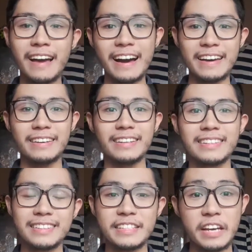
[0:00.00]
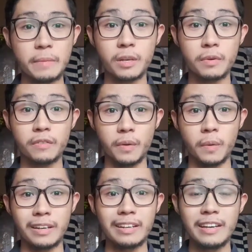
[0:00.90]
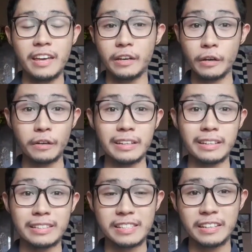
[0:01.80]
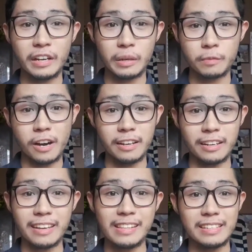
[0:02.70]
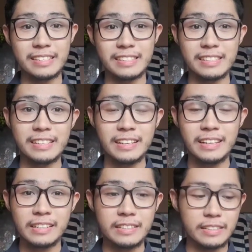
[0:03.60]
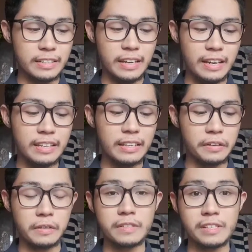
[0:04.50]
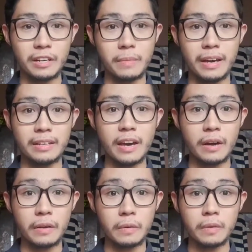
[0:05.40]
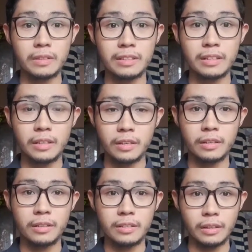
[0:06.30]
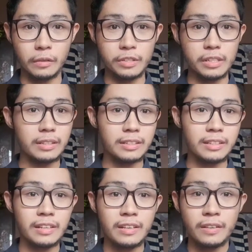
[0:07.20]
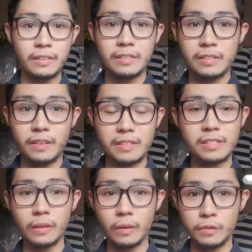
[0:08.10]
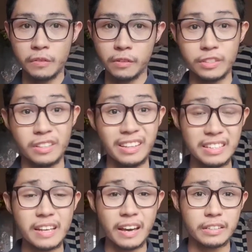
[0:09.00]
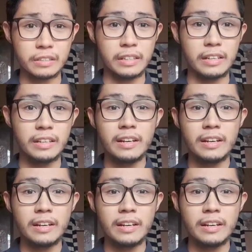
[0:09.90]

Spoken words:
Hi, today I'm going to be reviewing a Korean skincare product, and this is the Illiyoon Ceramide Addo Lotion. So this is the lotion version. This is actually